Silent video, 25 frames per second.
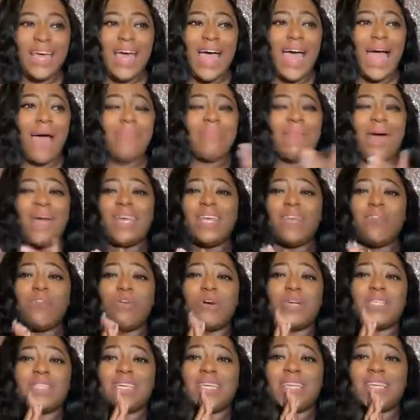I'm not even
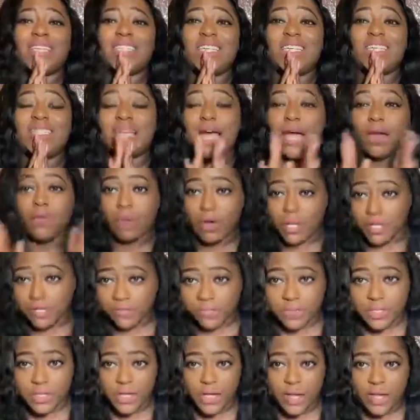going to say that she's not ready
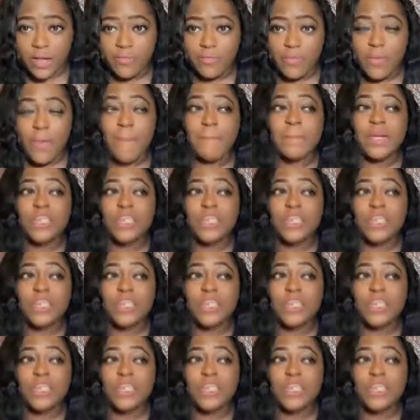for love,